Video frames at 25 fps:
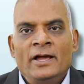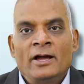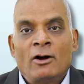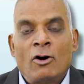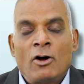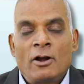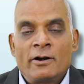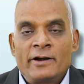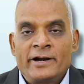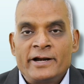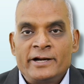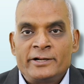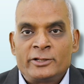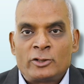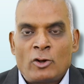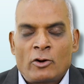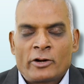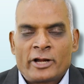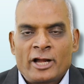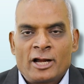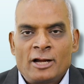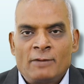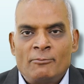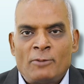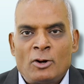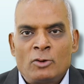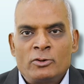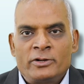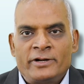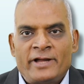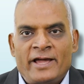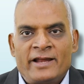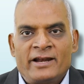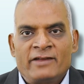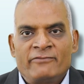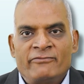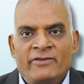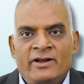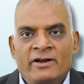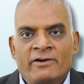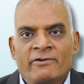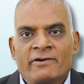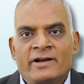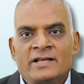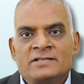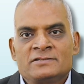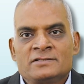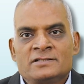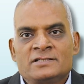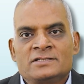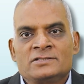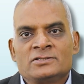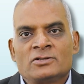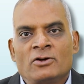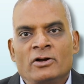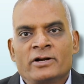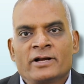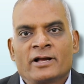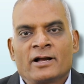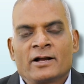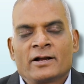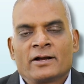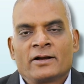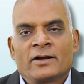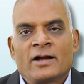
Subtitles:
already talking about tariff increases on